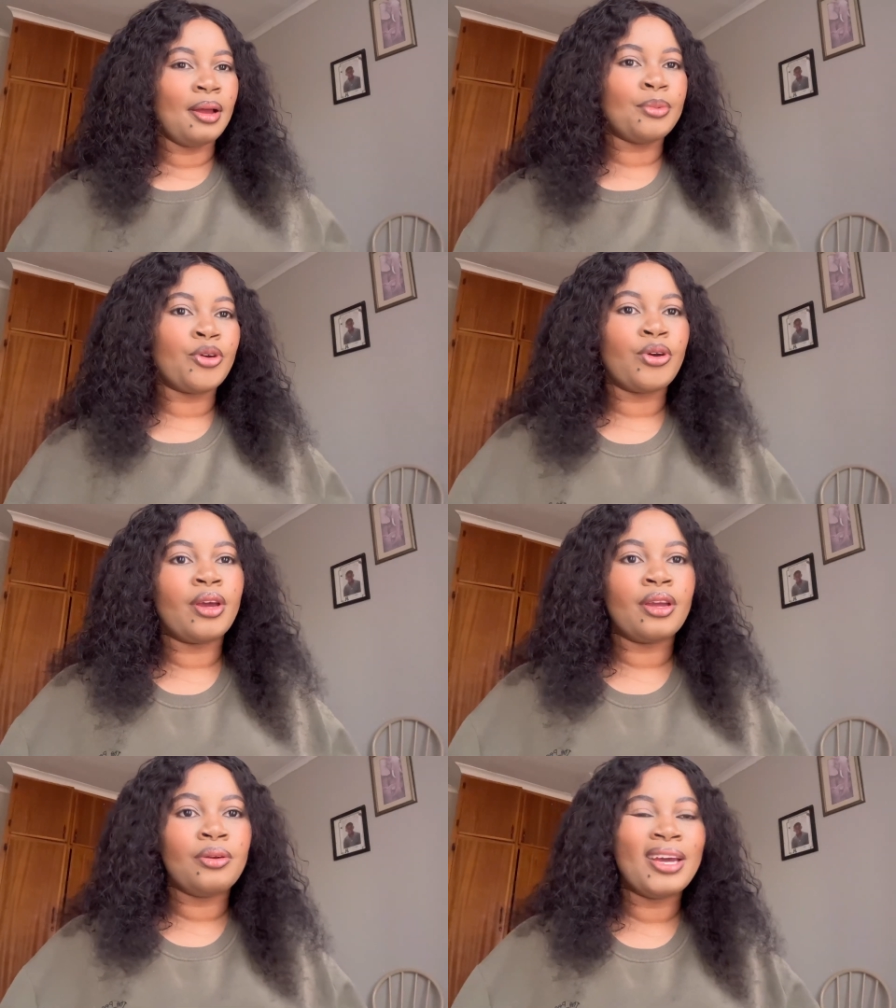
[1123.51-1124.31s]
i'm not
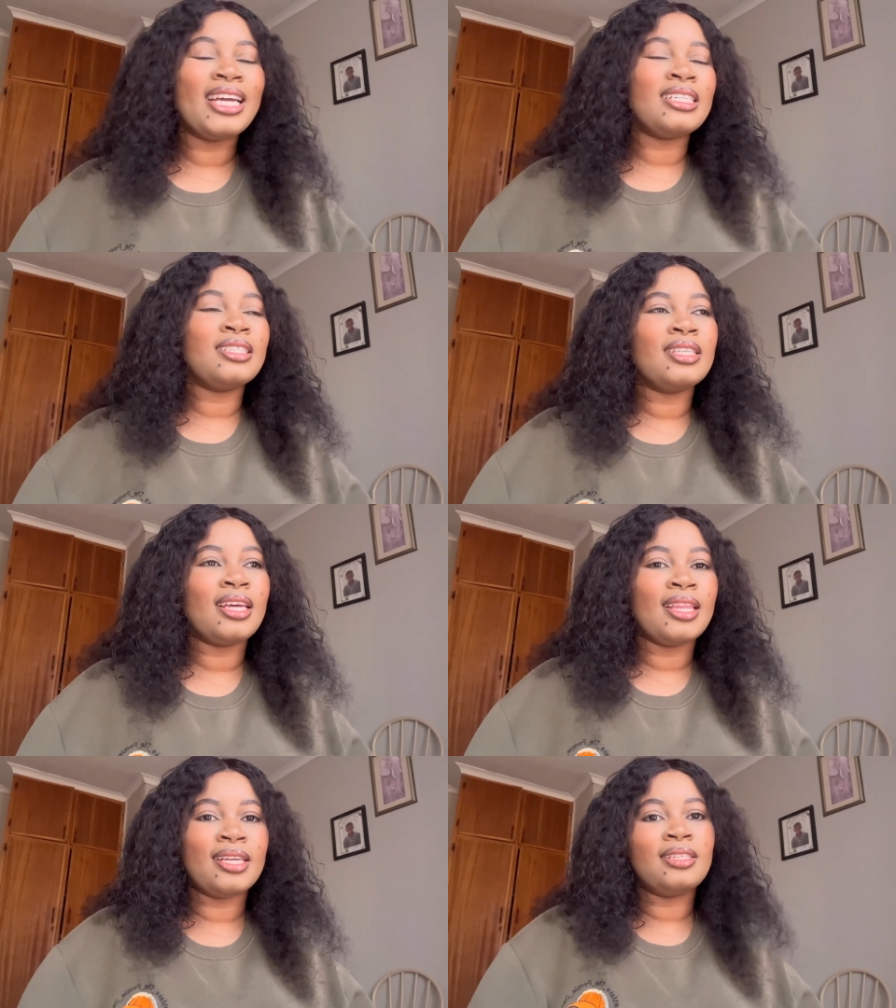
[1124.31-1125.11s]
going anywhere i did
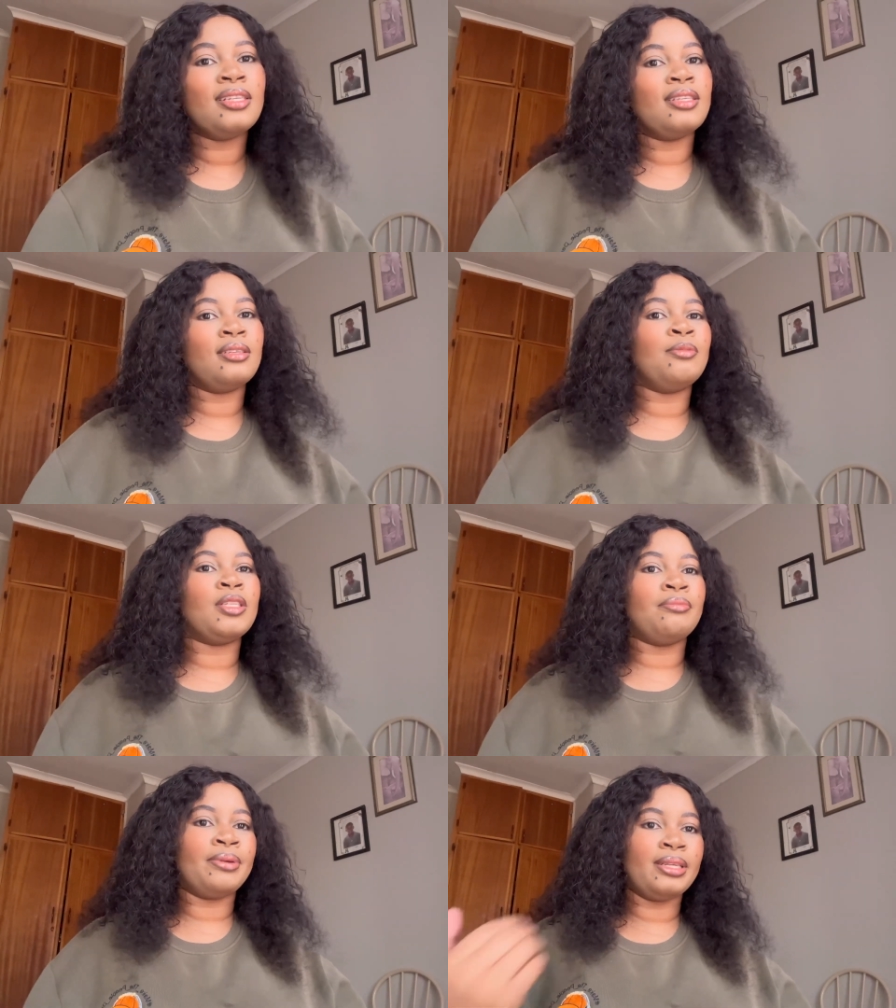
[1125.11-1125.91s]
say that there's a
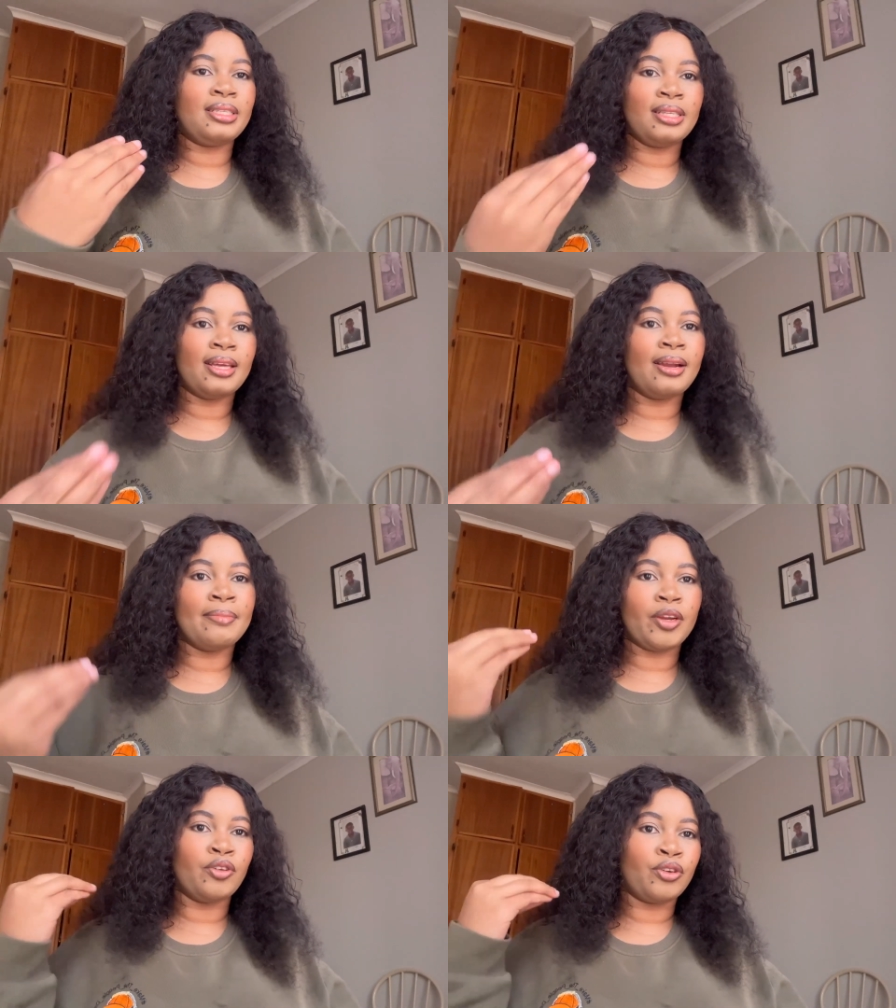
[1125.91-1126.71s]
possibility that i
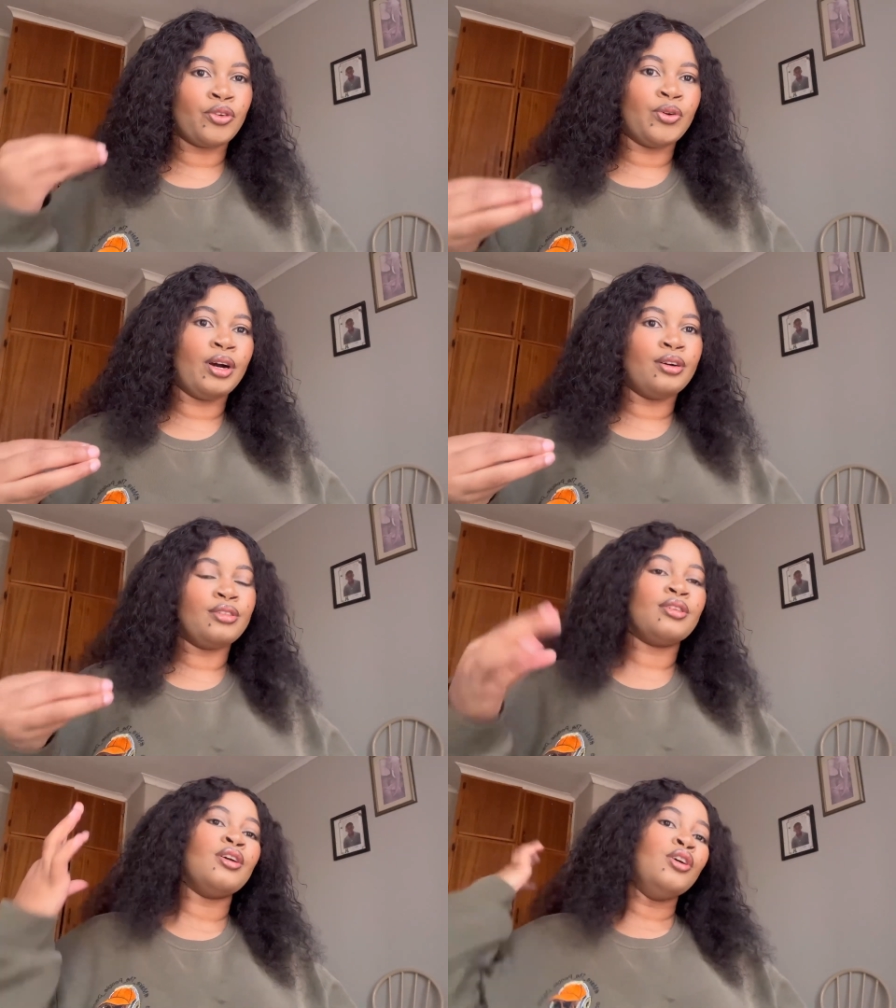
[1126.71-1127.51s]
might not go
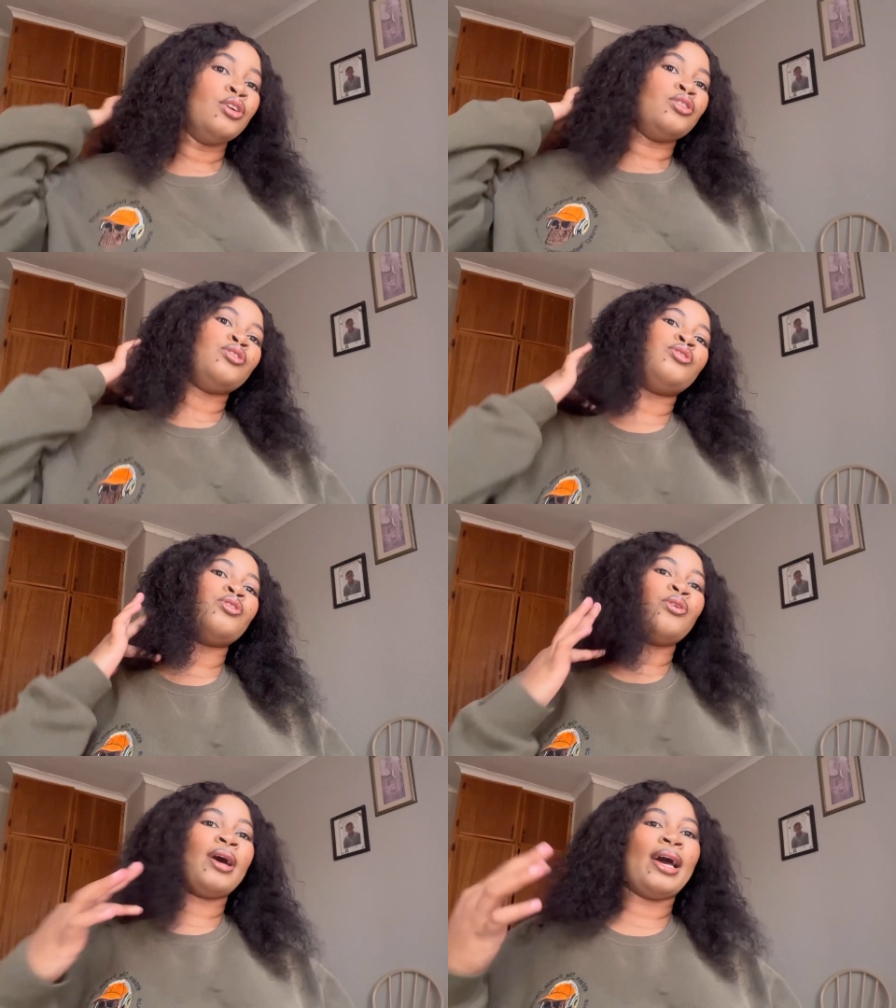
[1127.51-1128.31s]
out
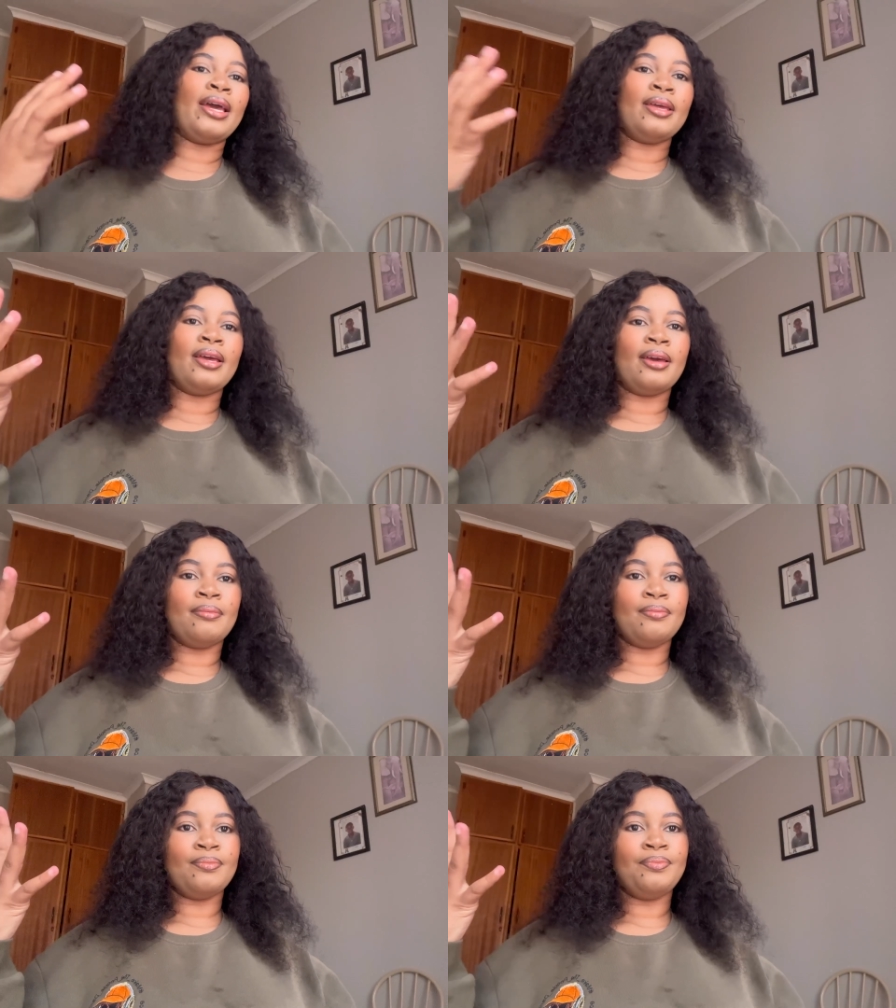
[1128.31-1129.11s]
so i
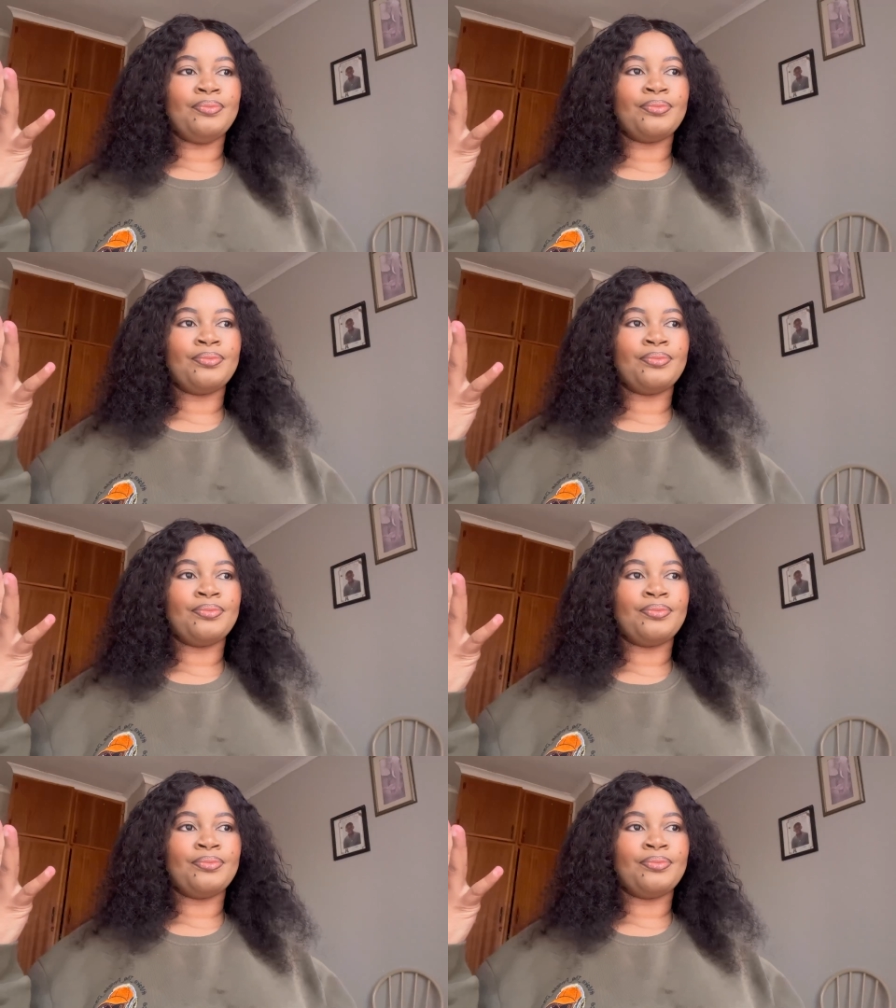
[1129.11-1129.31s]
am